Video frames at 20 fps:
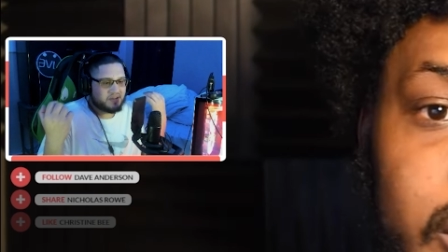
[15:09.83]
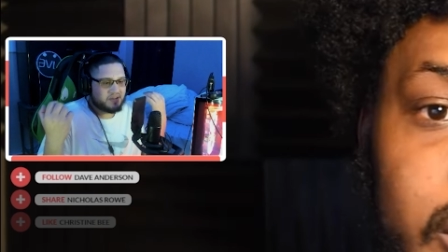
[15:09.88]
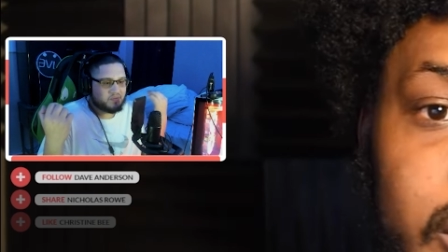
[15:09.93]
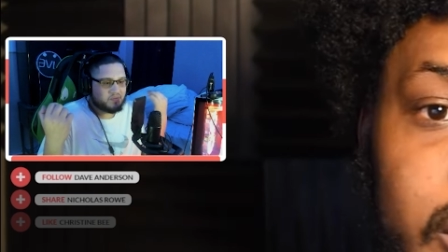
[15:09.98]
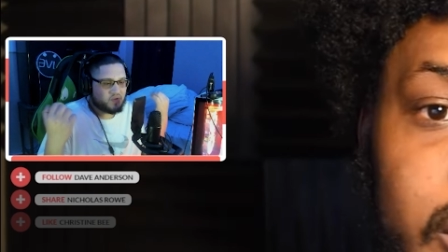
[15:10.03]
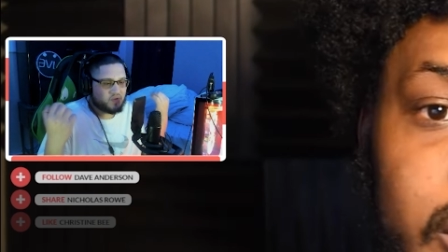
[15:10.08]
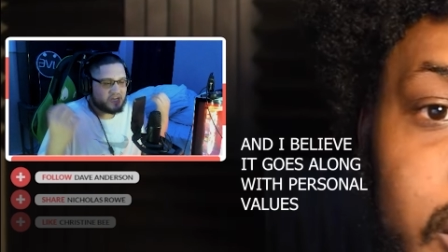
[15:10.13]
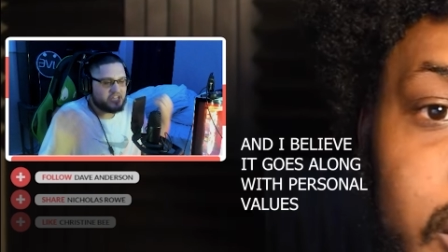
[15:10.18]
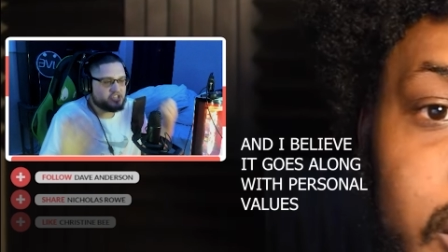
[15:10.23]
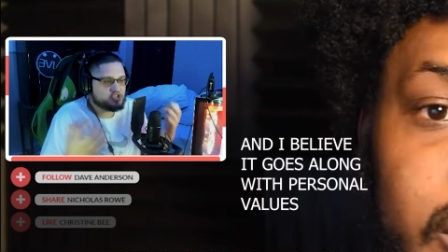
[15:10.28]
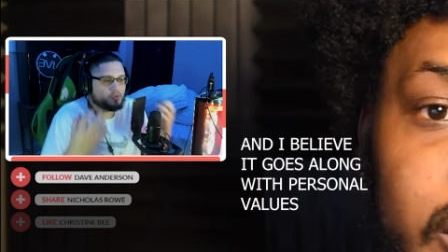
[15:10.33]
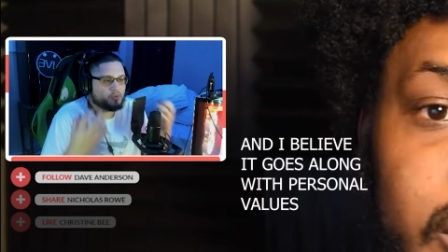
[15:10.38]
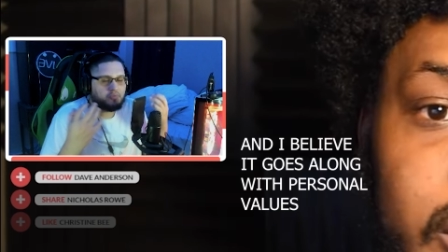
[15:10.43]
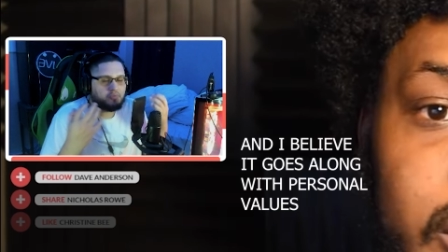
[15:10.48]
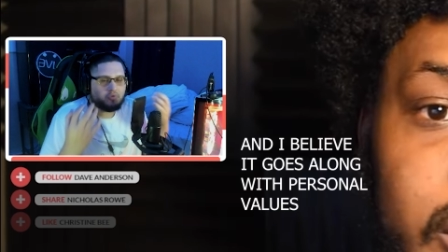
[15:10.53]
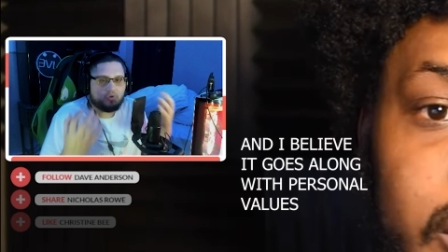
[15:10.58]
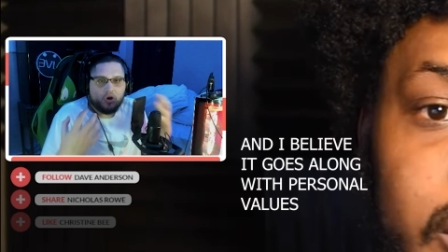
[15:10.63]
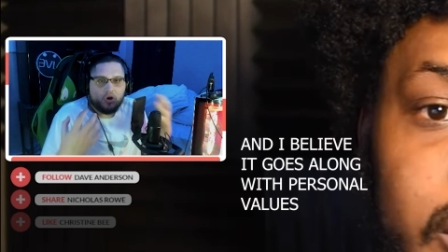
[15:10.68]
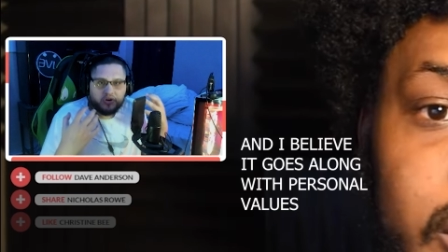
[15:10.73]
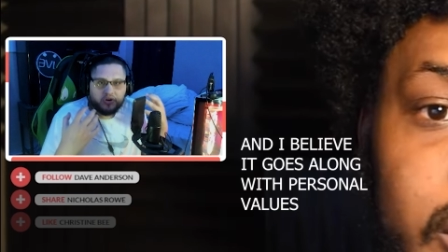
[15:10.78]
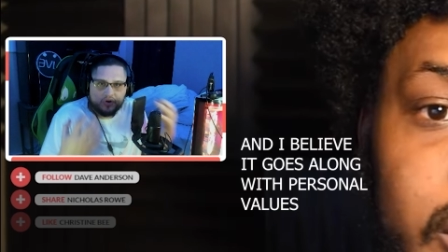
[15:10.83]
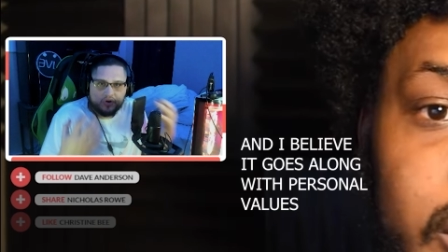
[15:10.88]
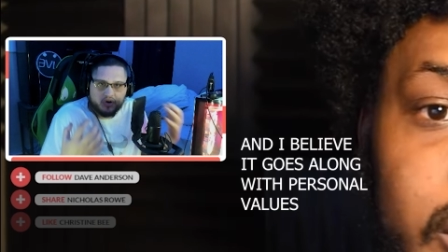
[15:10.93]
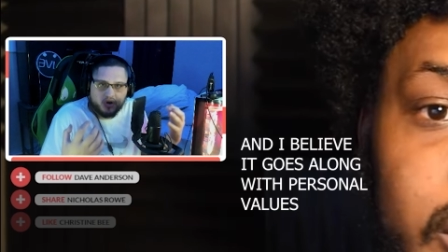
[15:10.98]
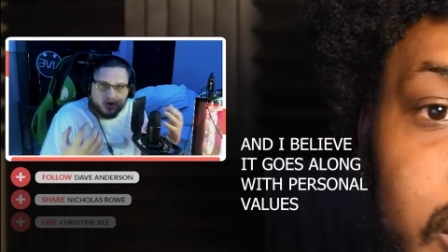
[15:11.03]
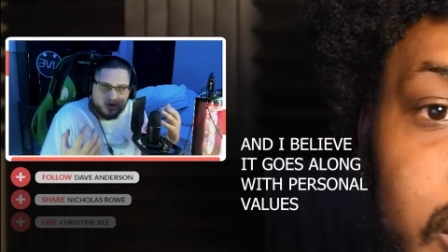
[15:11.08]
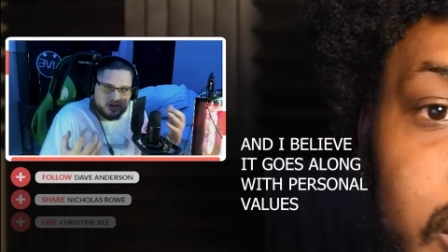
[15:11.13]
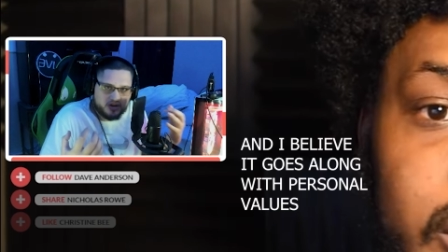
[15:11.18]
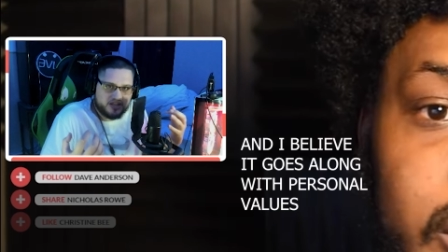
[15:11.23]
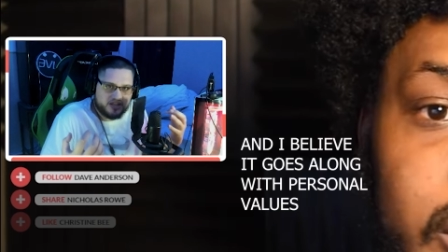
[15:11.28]
reach a broader
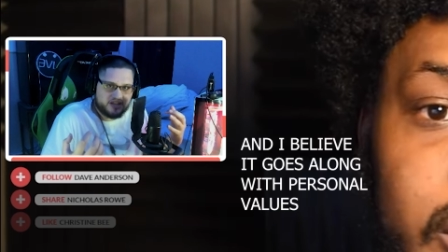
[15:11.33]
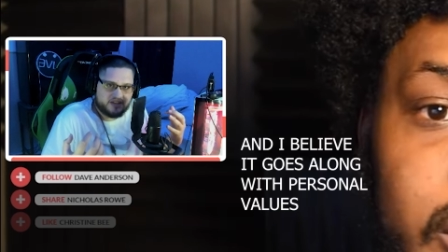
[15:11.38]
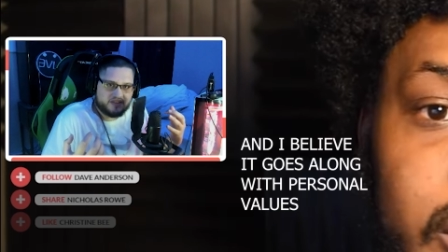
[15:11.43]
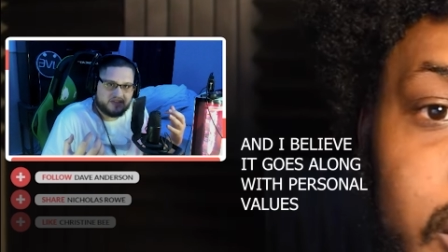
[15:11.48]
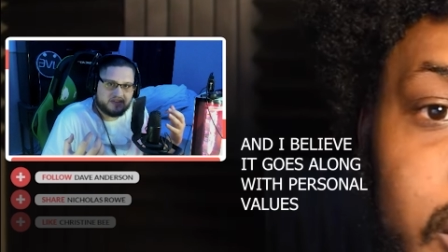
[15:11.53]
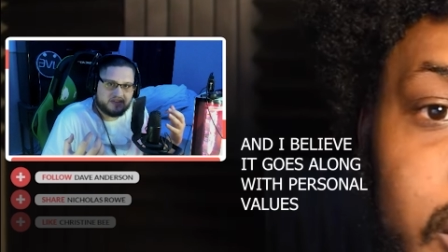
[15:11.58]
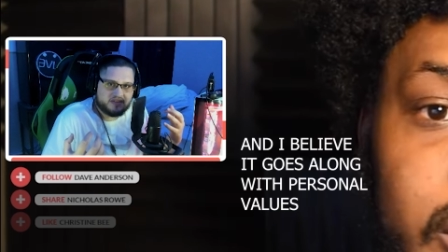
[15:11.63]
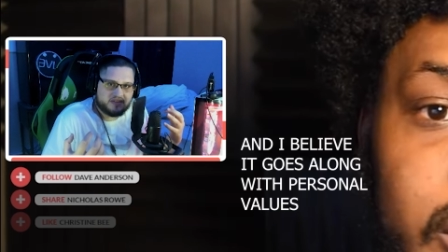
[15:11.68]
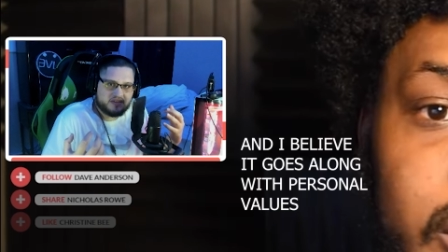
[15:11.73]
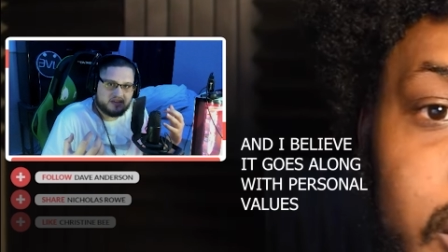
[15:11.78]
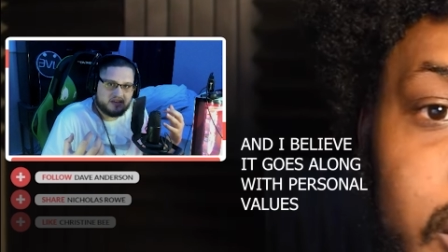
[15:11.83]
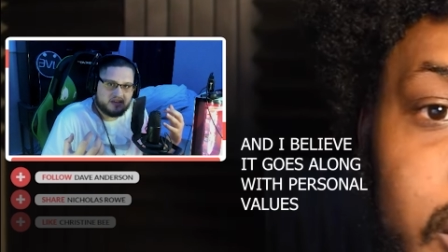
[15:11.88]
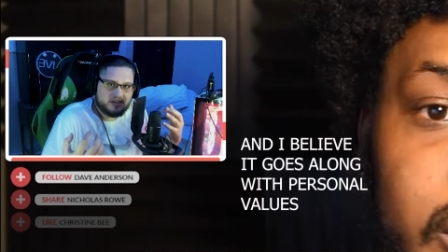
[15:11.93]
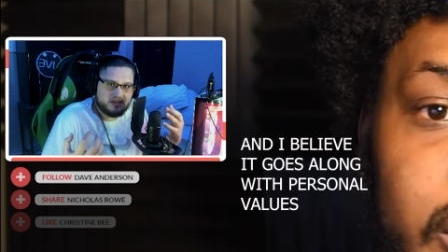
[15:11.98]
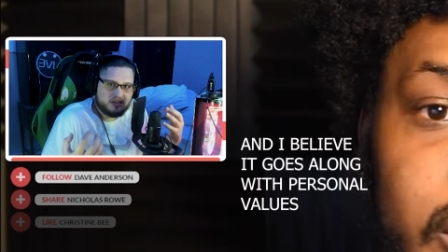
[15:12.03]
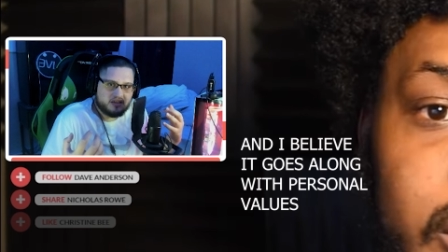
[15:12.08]
audience.